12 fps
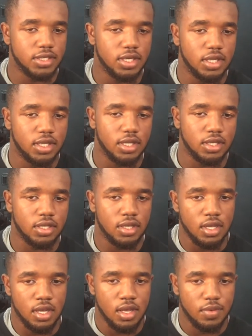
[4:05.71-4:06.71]
or anything.
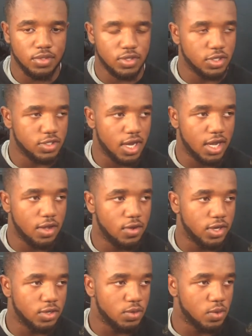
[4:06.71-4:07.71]
We're just gonna try to
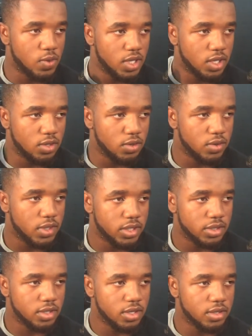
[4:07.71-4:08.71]
go and do what we can do, and
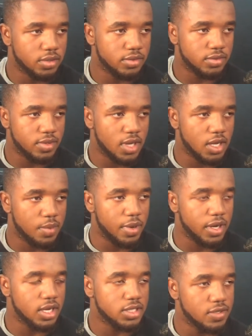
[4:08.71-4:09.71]
you know, we're not
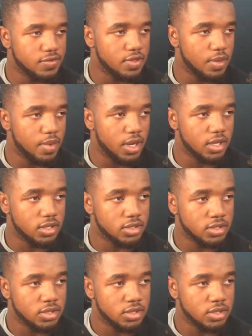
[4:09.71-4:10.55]
comparing ourselves to anybody else.